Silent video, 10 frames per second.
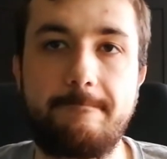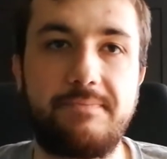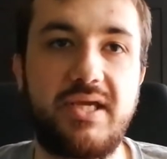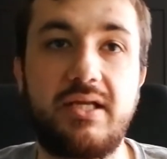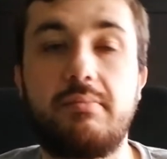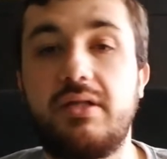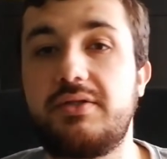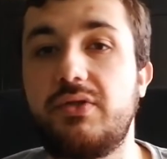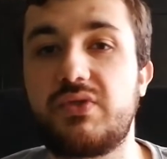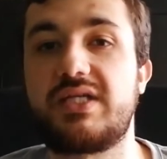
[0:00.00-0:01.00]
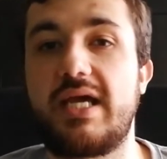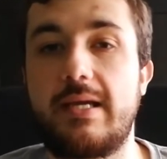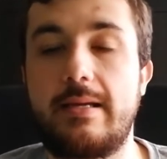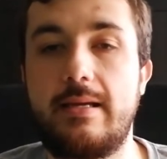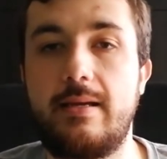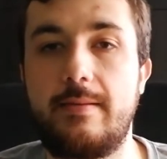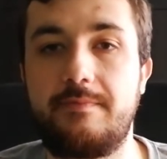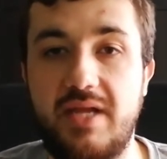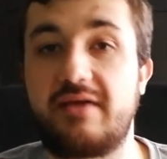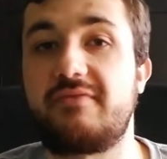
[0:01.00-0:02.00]
the inability to say,
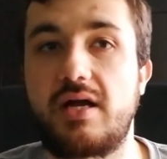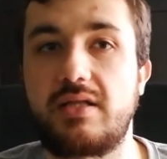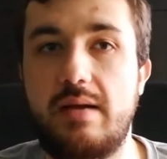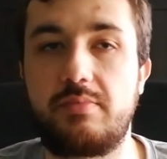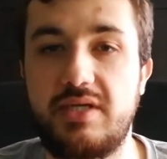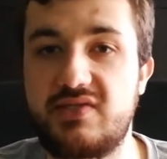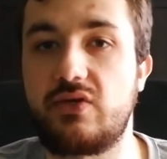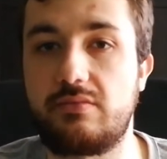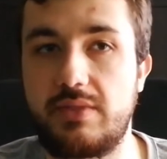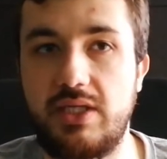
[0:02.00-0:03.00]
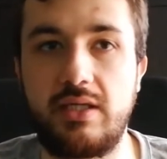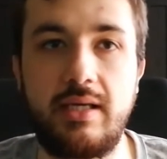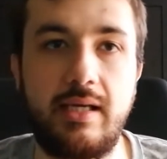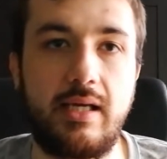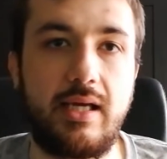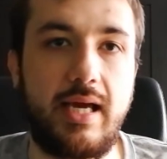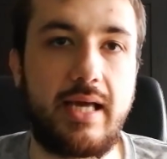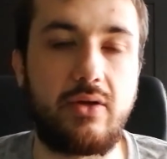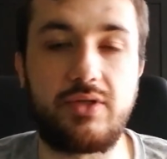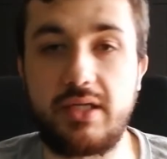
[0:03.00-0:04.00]
I fucked up, it's on me.
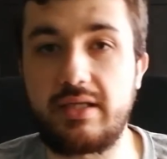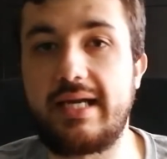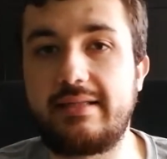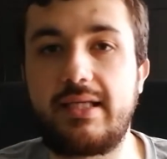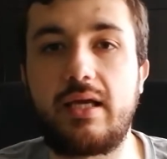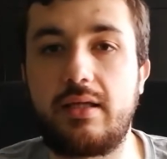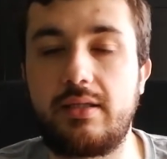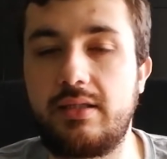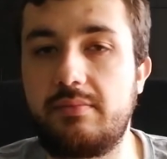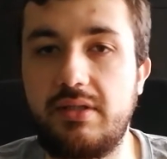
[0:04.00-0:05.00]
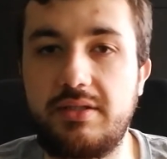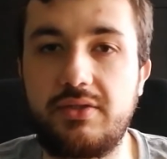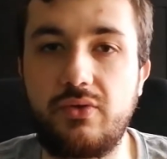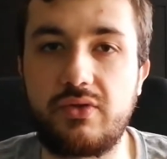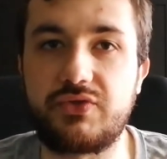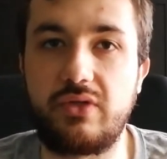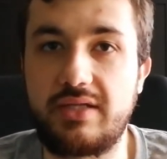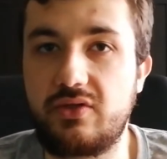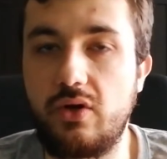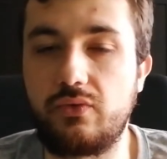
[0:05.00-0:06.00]
And on the other hand, the inability to also
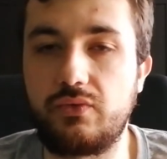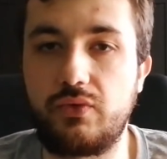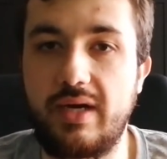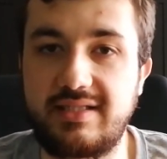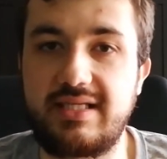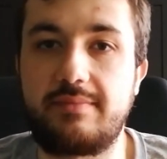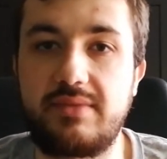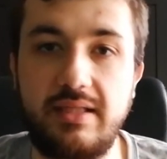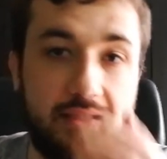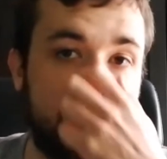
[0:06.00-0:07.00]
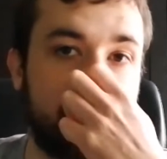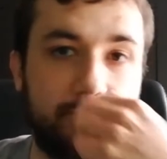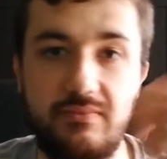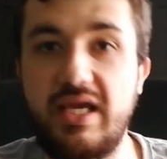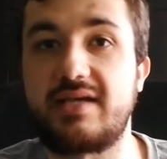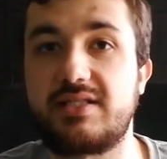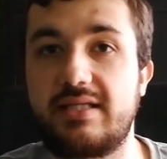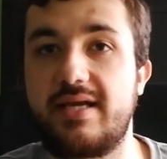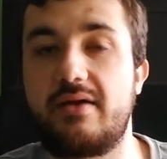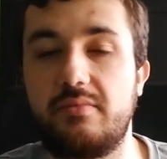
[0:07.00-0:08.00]
let go, to accept that, yes, a
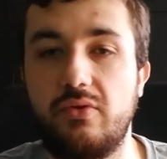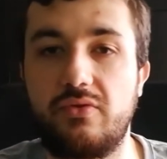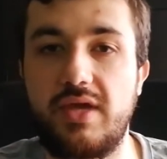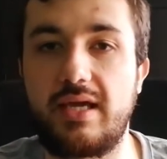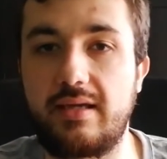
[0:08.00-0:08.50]
terrible thing